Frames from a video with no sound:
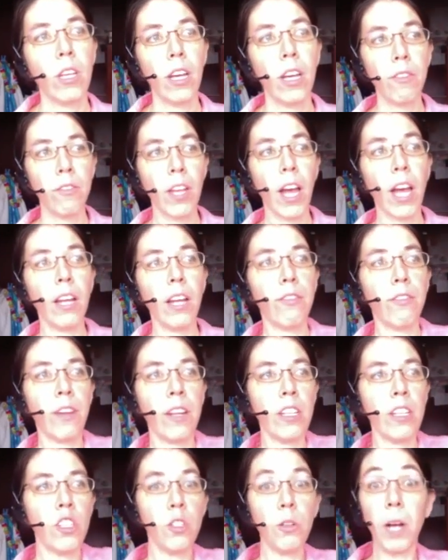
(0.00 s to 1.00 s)
If that
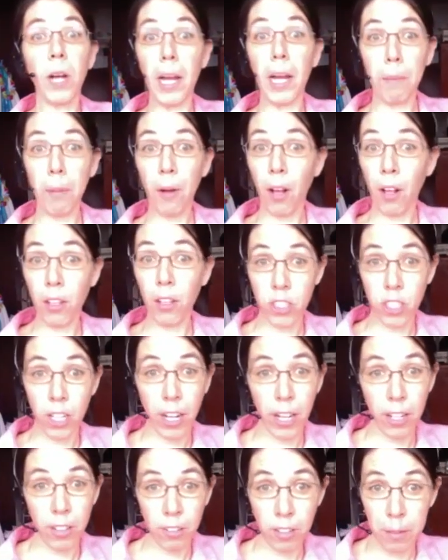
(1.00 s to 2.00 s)
offends you, I
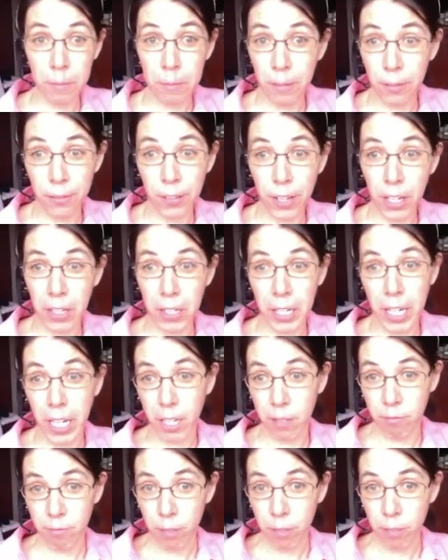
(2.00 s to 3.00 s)
apologize. I'm a
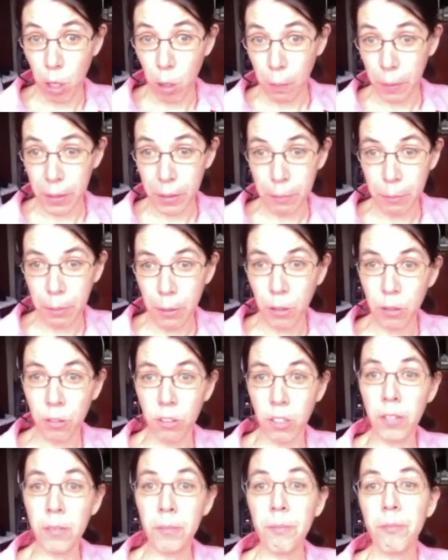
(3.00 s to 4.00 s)
very open
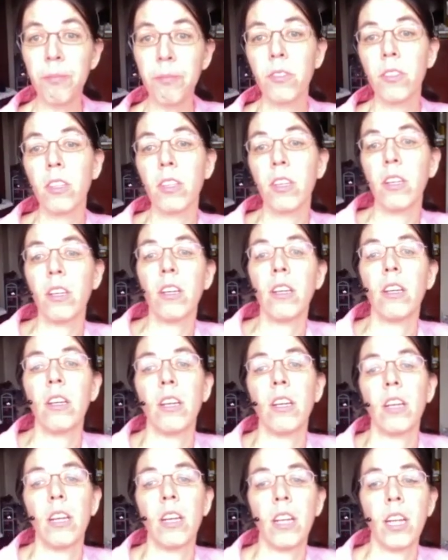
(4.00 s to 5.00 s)
person.
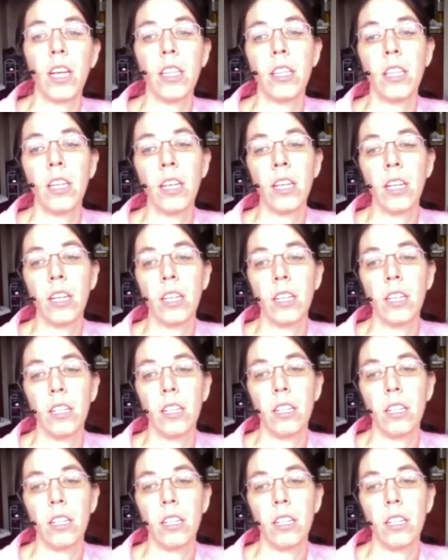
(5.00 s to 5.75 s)
And I think